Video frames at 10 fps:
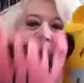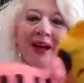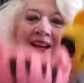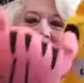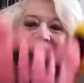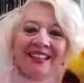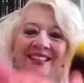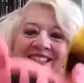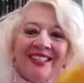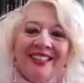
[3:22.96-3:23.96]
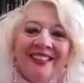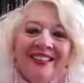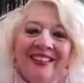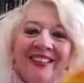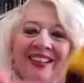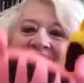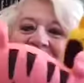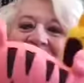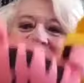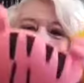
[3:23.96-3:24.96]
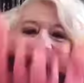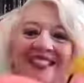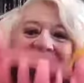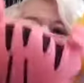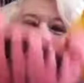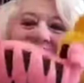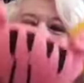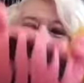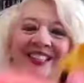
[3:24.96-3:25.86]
about us too. Wait and see us